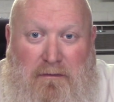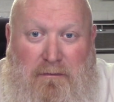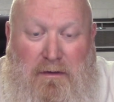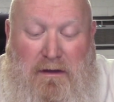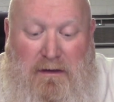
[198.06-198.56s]

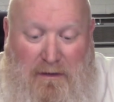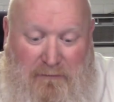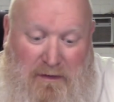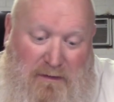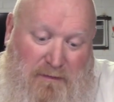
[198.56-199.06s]
But
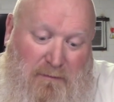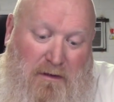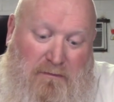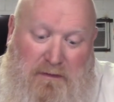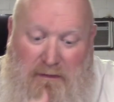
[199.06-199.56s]
I've got some
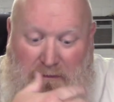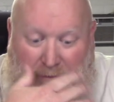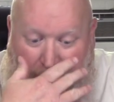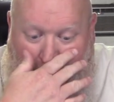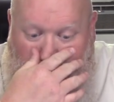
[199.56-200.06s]
notes
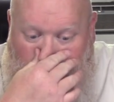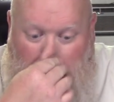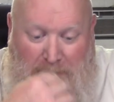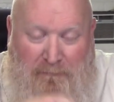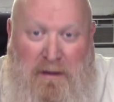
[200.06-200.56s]
here
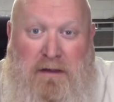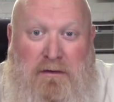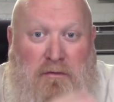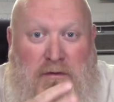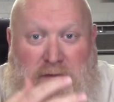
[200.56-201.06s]
that I've made doing